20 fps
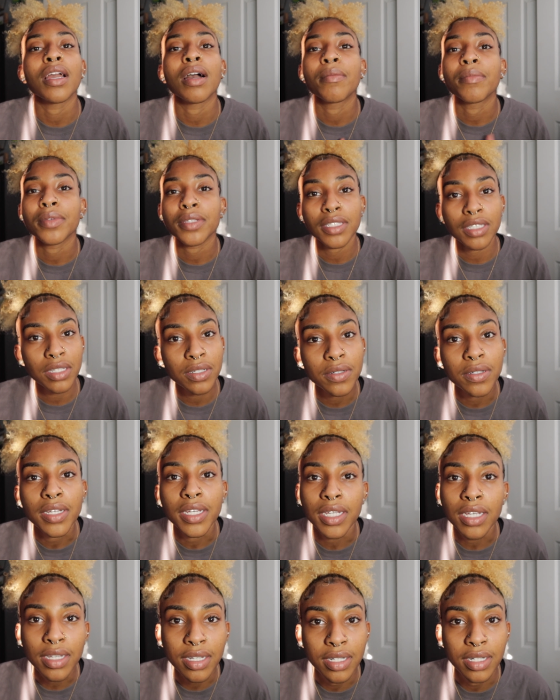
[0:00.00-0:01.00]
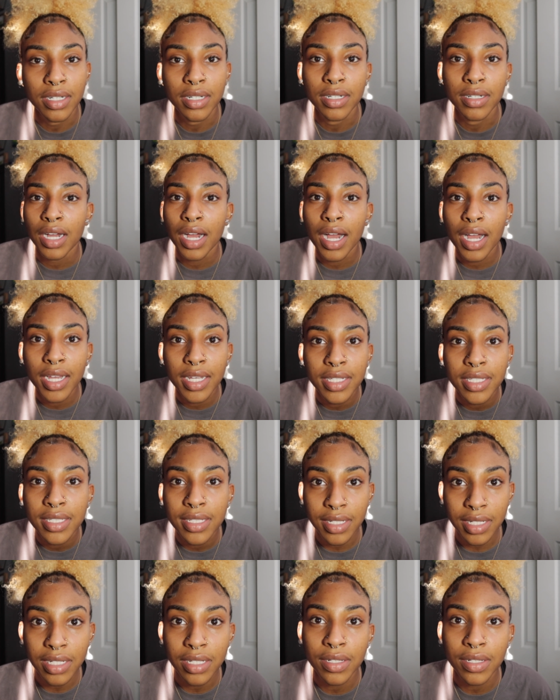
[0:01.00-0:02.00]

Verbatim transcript: I'm still here, I see